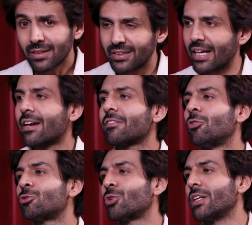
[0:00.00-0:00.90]
they have
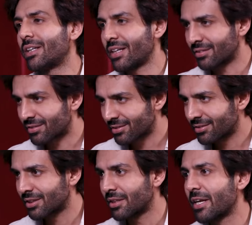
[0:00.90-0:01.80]
also increased
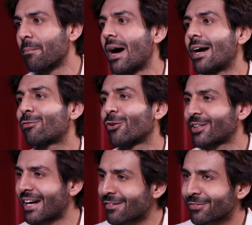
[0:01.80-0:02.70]
the Absolutely. Demand for
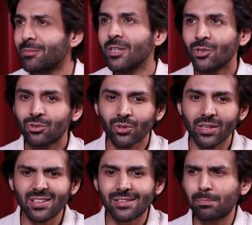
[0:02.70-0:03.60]
that film. So
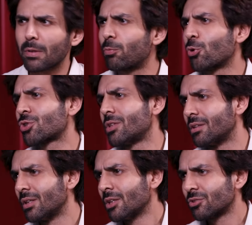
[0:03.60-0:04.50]
it's
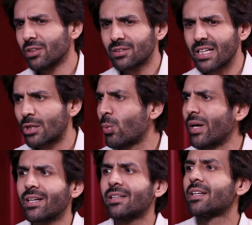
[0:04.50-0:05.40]
proportional. So it's
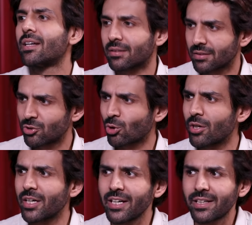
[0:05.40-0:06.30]
equated there. It's
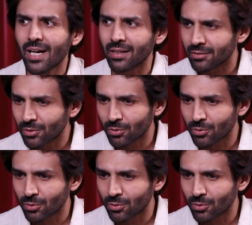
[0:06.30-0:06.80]
already done